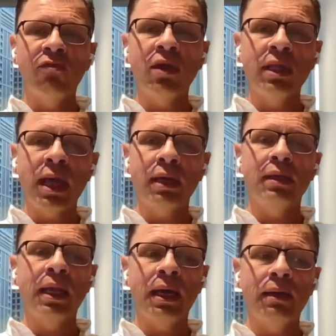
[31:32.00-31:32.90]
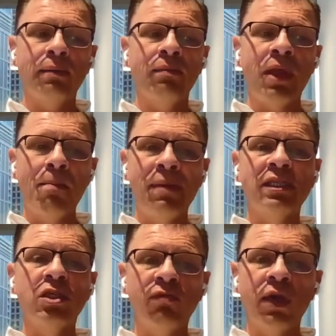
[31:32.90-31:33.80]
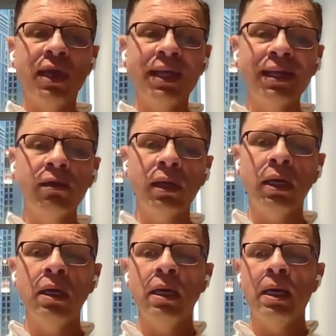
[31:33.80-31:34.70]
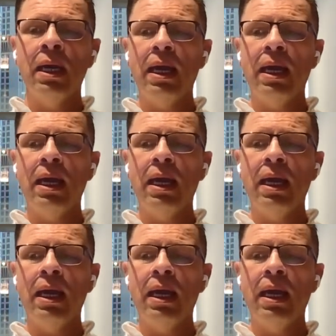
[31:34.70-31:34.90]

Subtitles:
delivering that message very clearly.